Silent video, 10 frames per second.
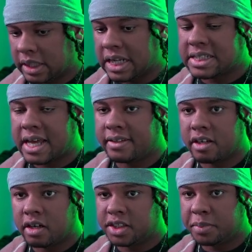And let's add
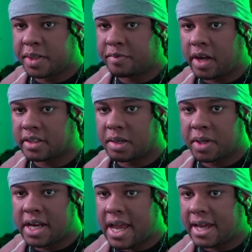the R G B effect. I'm
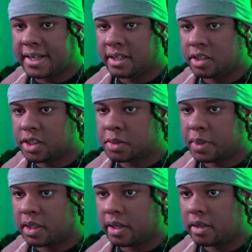gonna add an
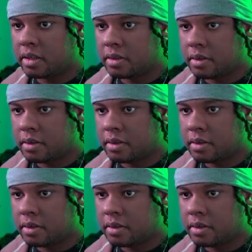adjustment layer.